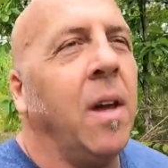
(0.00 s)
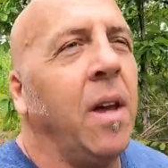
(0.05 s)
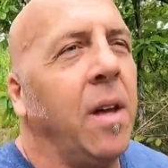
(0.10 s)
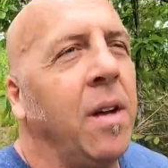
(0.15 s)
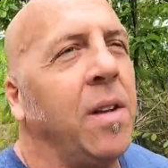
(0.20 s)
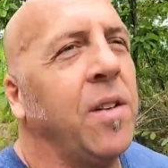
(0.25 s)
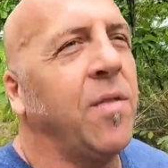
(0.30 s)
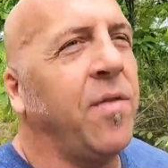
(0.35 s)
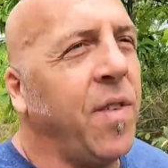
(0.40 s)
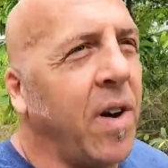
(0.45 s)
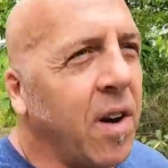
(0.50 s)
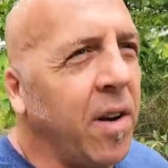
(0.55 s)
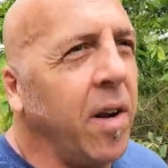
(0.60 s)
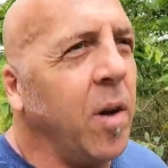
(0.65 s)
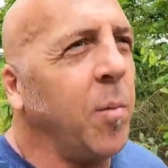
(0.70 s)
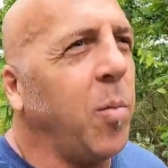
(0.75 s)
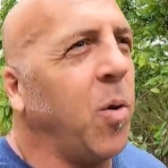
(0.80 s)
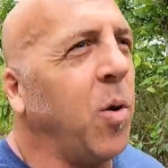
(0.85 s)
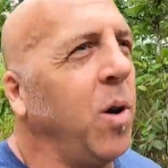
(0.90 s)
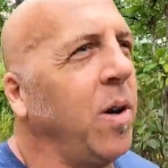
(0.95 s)
it is very
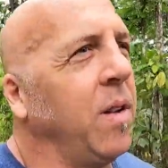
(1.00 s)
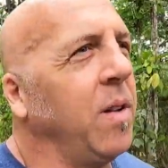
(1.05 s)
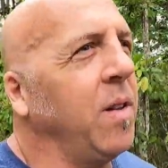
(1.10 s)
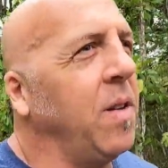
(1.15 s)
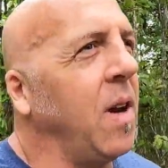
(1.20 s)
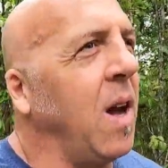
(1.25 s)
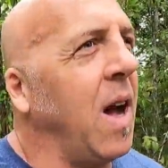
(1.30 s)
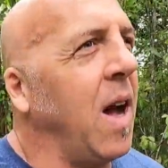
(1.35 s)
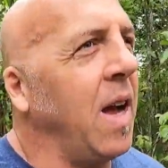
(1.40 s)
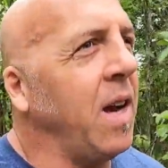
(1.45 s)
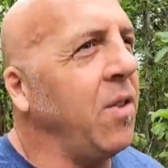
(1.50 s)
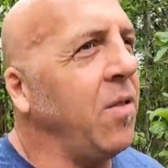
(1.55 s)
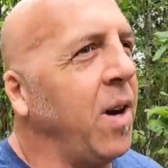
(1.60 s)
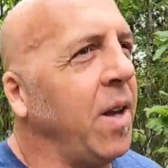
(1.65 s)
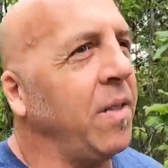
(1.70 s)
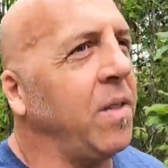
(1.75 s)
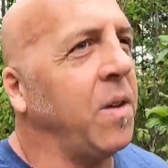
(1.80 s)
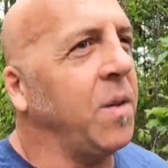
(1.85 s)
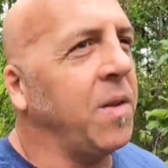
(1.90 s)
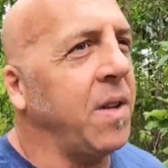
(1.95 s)
important to
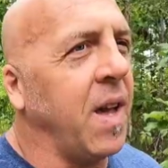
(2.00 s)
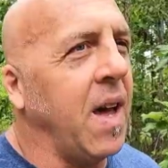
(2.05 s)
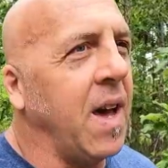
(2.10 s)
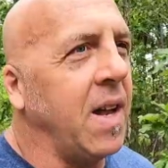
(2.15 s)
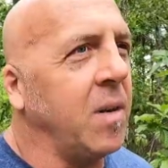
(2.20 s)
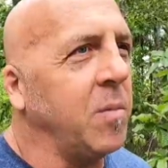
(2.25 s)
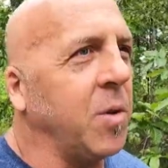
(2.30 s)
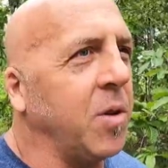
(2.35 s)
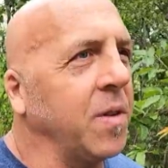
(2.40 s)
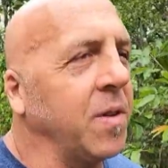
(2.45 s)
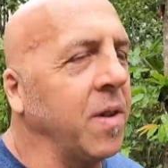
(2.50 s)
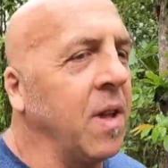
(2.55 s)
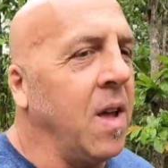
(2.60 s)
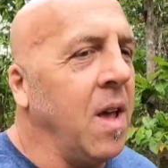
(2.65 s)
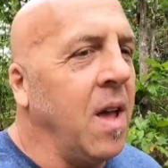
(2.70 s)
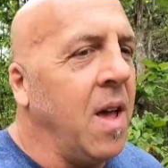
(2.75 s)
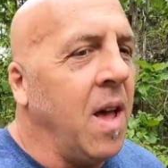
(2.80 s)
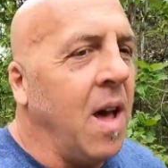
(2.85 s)
hydrate those animals.